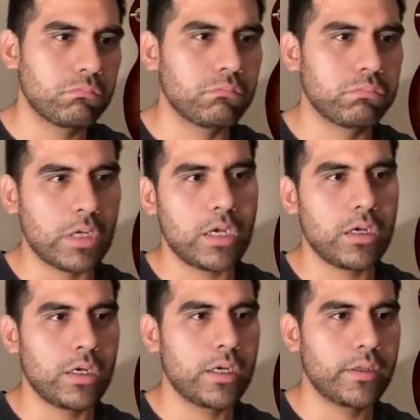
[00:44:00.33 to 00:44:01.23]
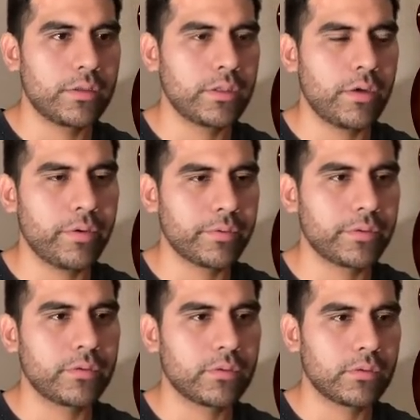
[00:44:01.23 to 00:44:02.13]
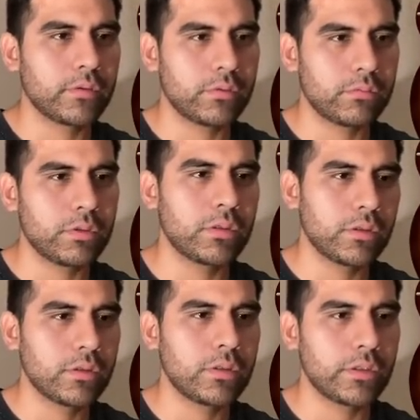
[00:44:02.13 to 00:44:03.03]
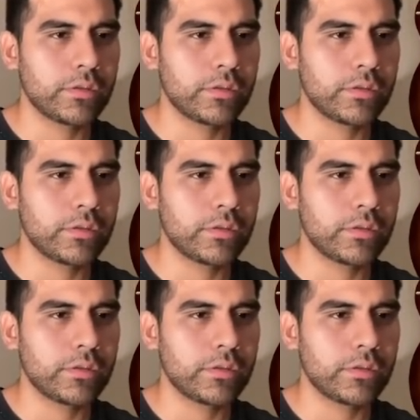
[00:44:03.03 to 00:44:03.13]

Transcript: But now what else? Yeah, it's